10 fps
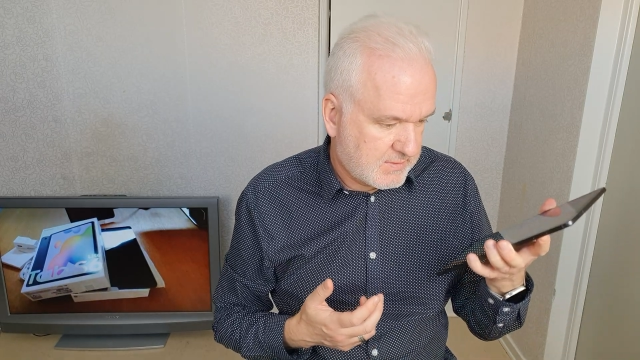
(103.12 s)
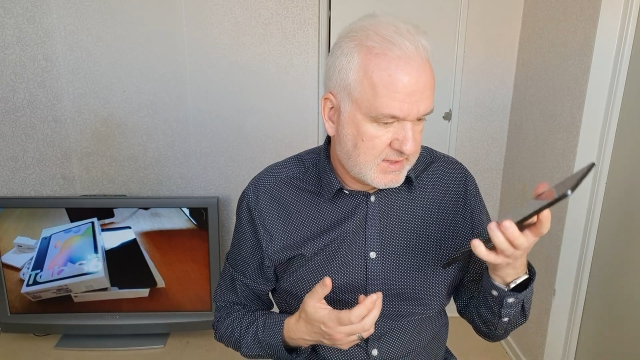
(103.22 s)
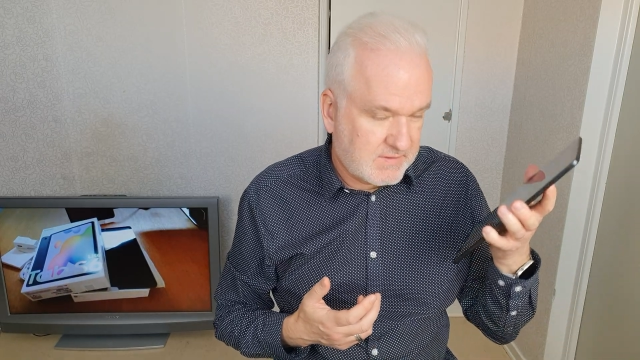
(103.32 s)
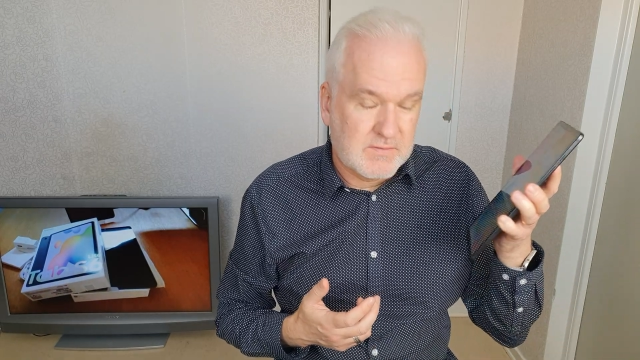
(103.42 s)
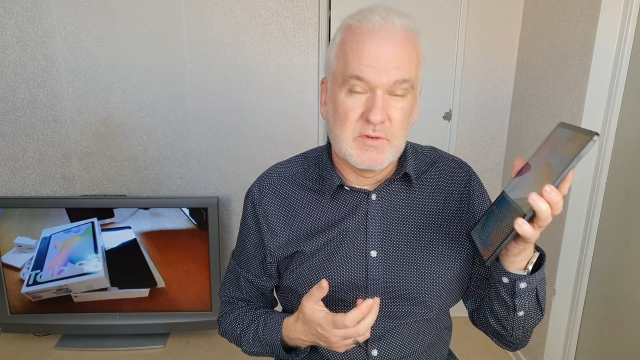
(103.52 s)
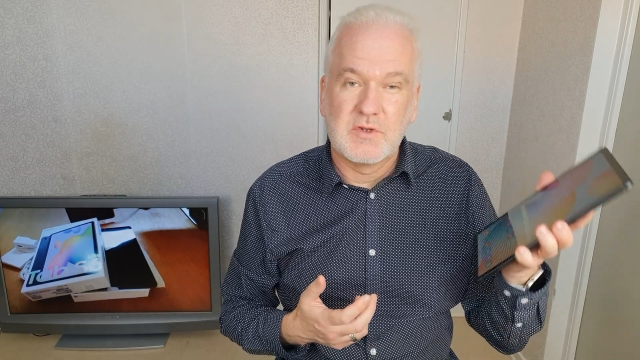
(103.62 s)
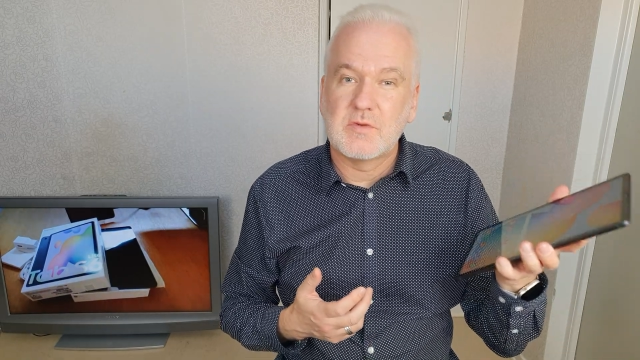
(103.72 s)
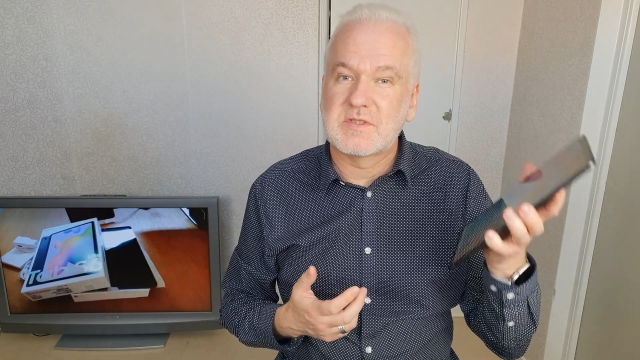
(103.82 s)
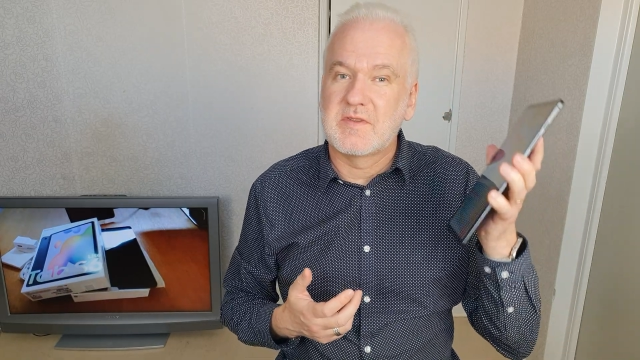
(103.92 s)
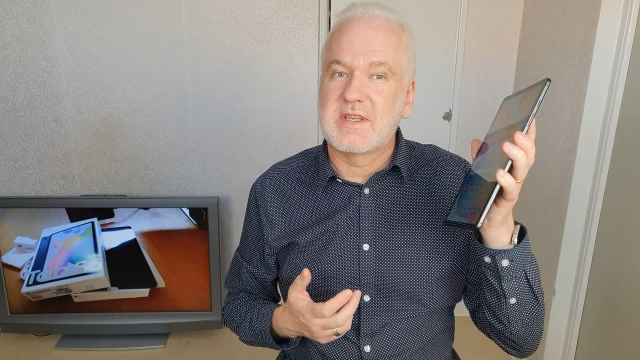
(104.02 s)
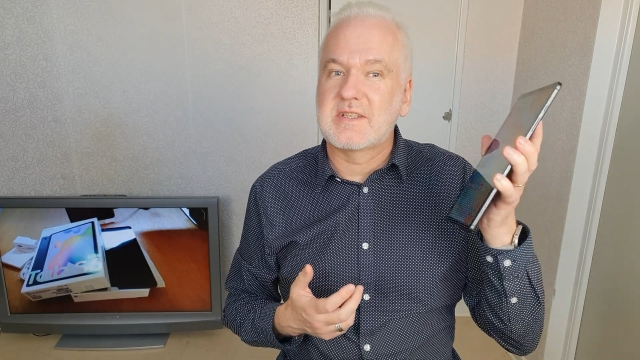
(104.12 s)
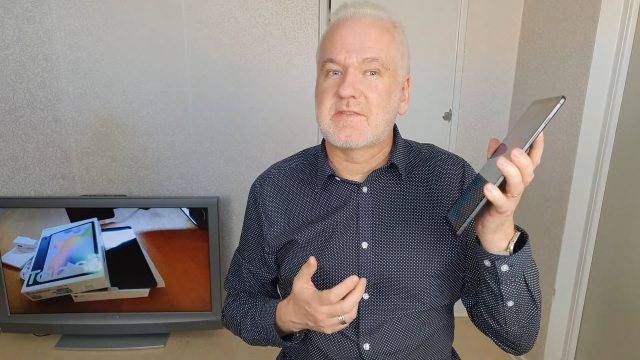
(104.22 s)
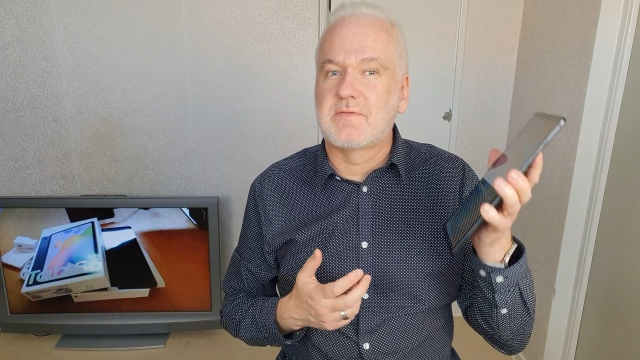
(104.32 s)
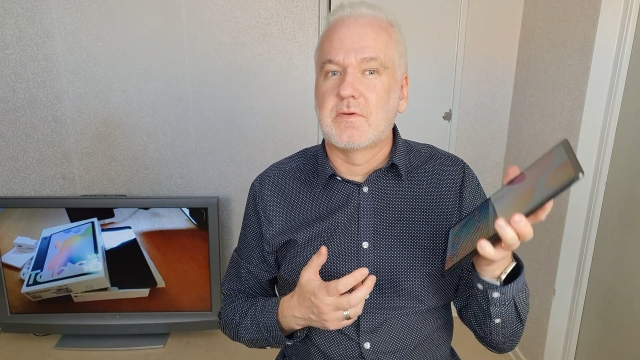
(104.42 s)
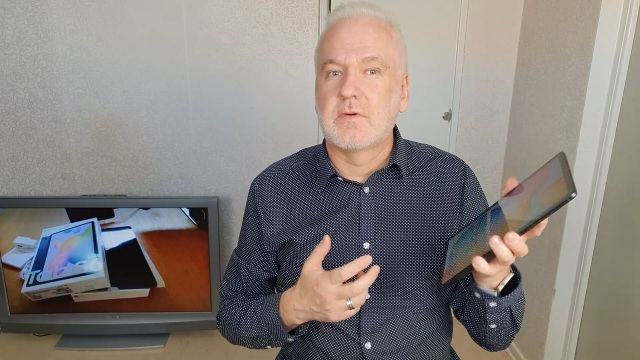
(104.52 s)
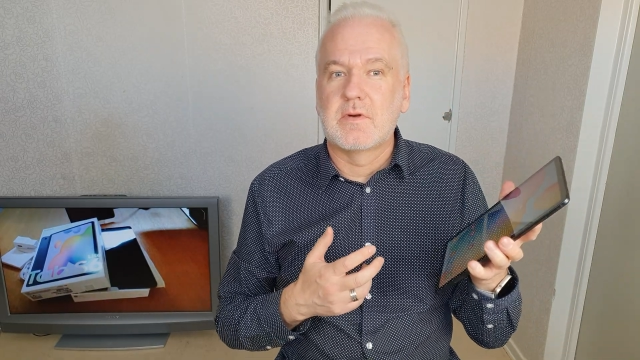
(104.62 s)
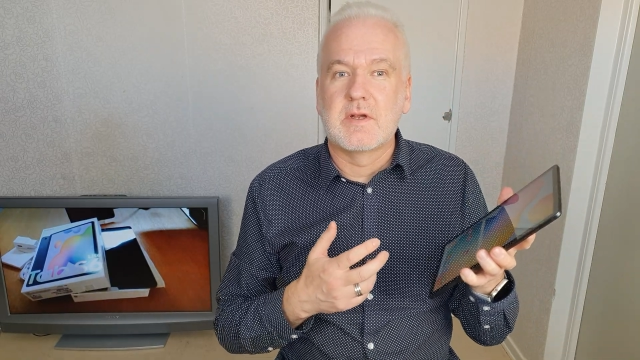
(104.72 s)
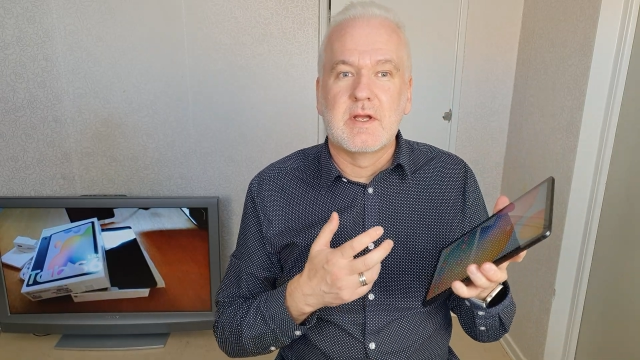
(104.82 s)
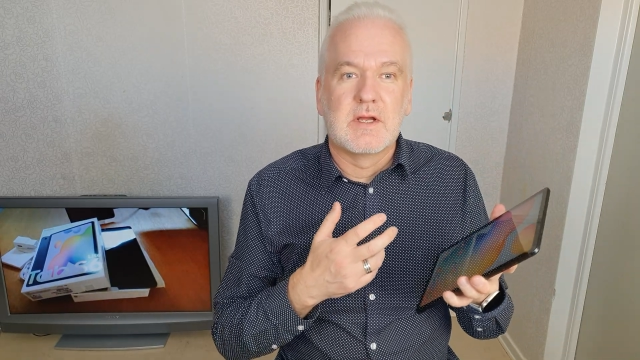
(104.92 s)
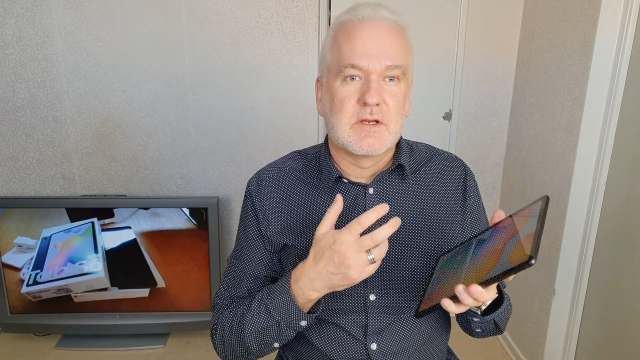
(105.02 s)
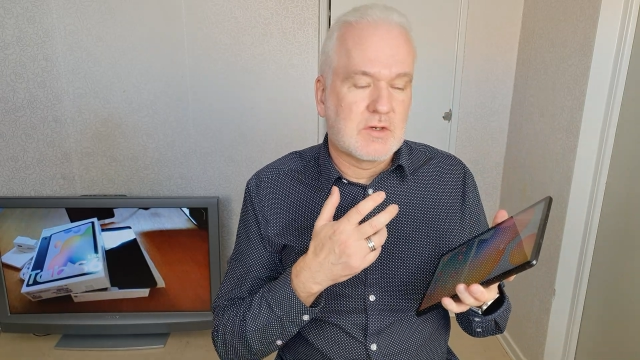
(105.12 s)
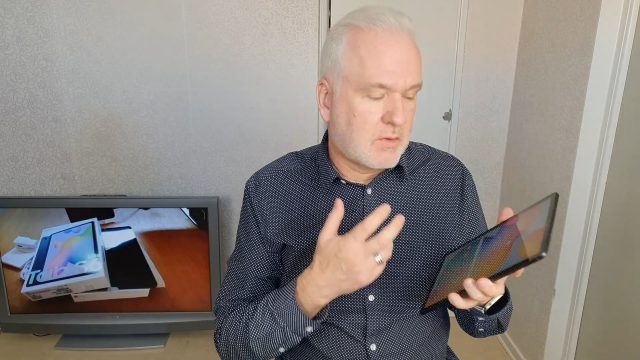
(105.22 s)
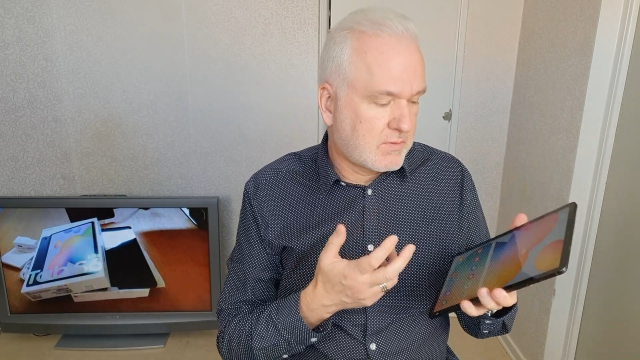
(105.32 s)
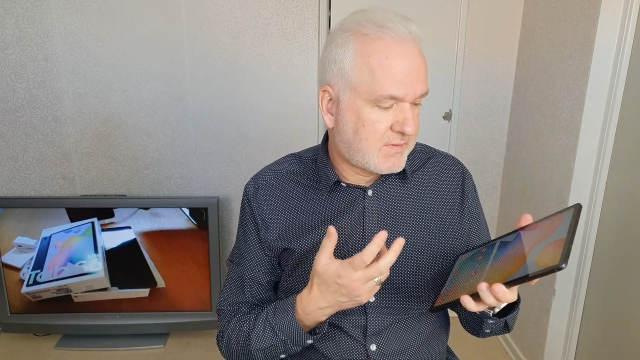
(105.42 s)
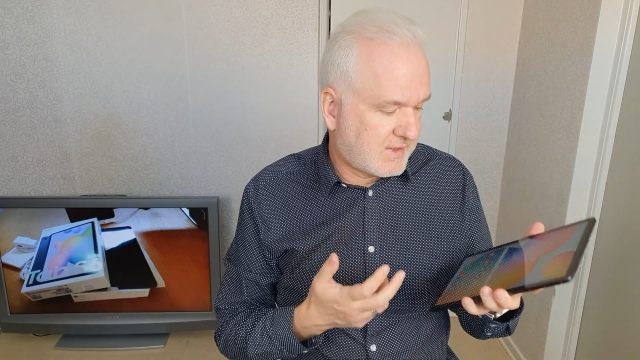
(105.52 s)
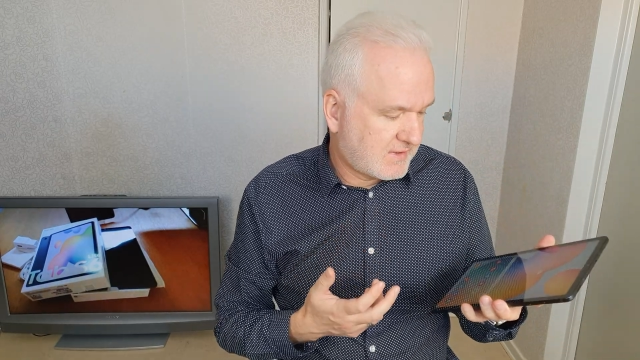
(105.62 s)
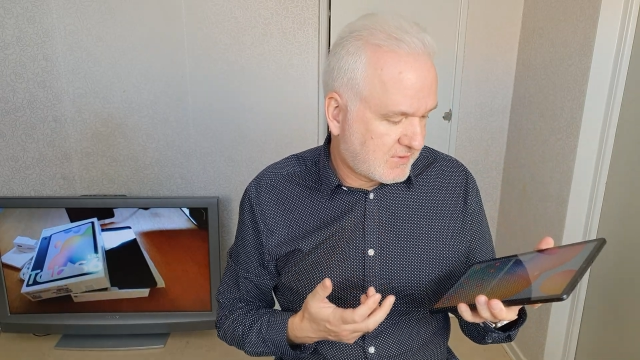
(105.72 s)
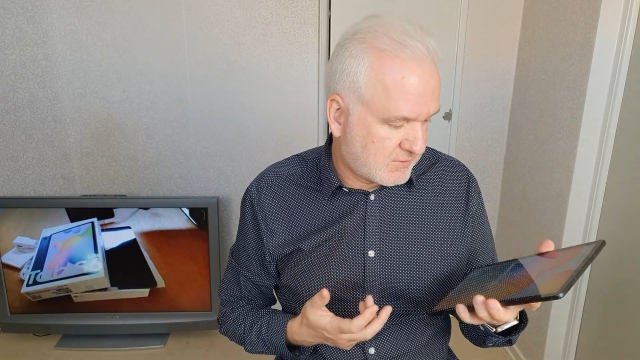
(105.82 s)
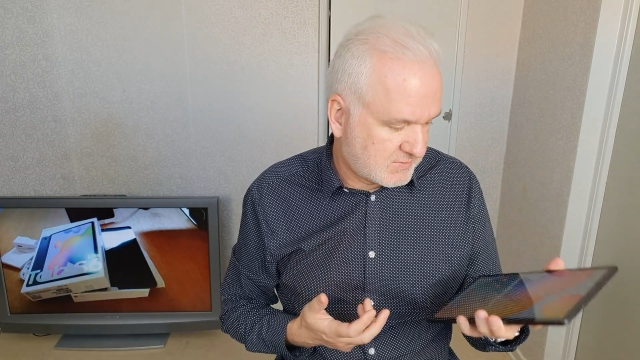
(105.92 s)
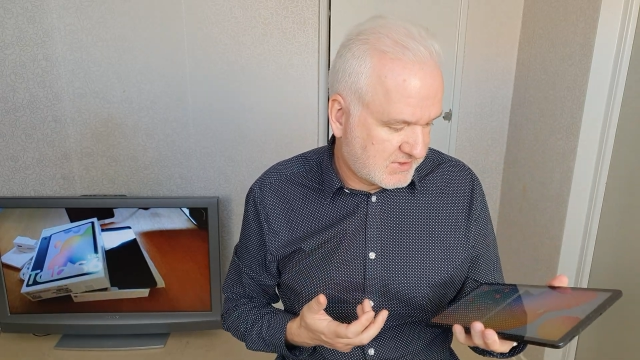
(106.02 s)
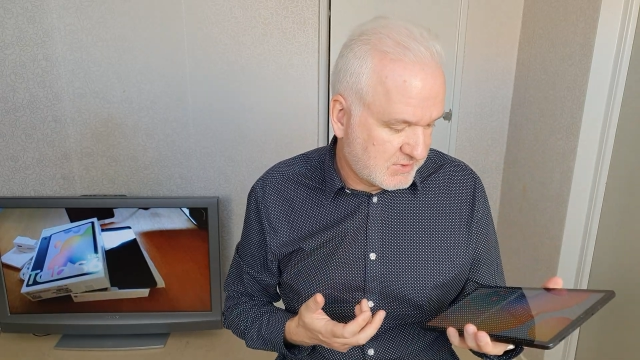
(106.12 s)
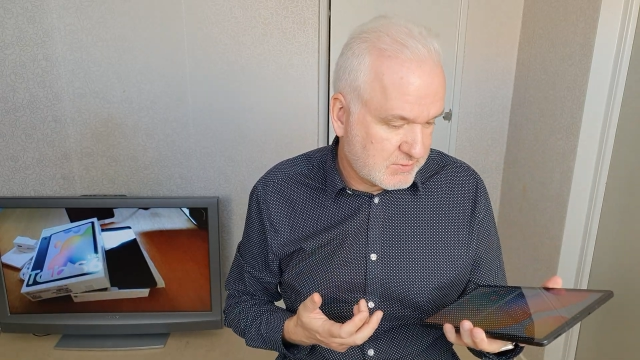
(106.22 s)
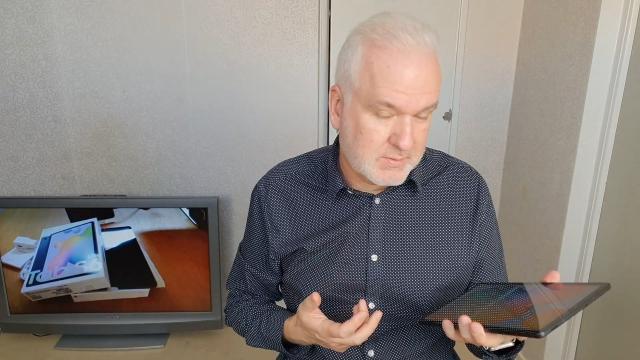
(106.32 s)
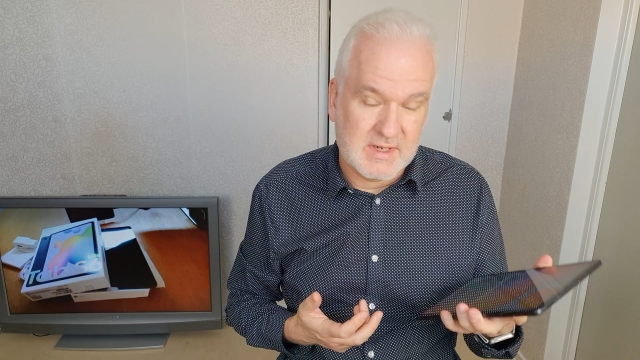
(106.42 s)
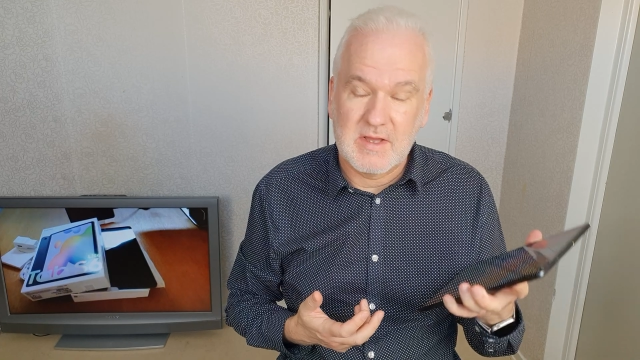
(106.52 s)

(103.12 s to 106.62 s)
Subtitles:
if you use this for content consuming,